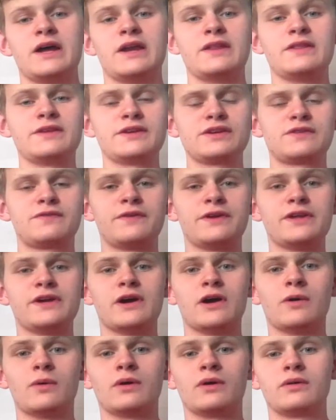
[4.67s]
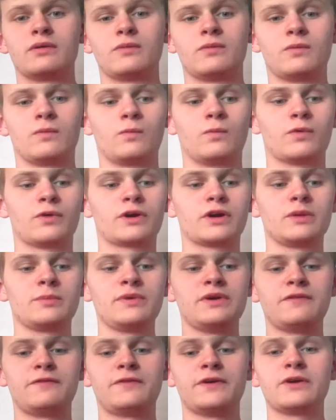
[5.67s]
In this video, we're going
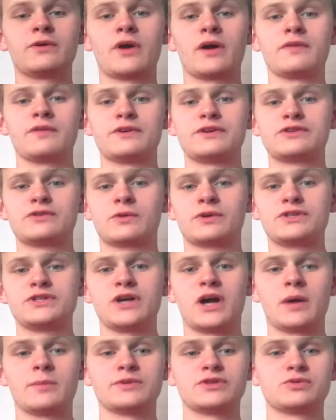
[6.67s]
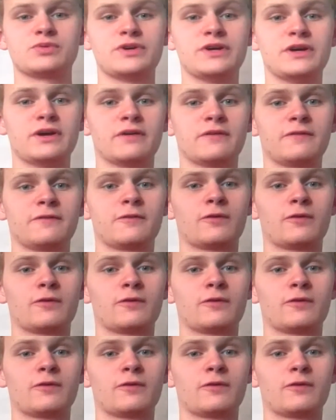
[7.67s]
to be figuring out the stoichiometry